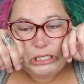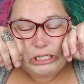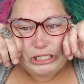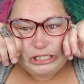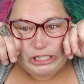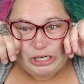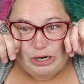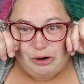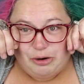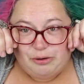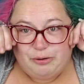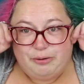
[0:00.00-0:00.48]

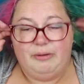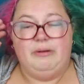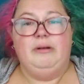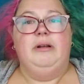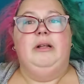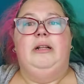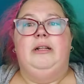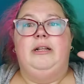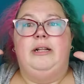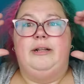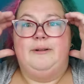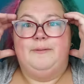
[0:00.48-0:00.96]
So
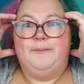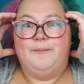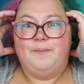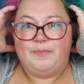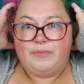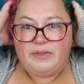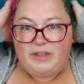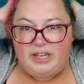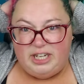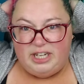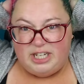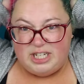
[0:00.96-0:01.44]

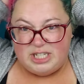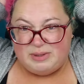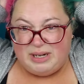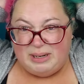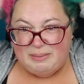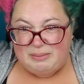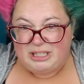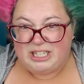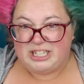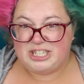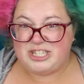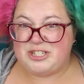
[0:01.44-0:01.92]
here's what
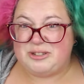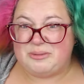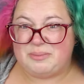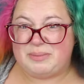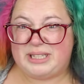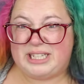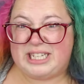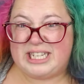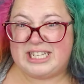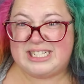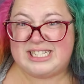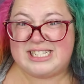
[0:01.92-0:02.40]
I'm going to do
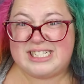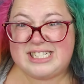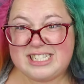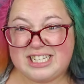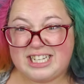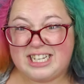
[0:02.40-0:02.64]
because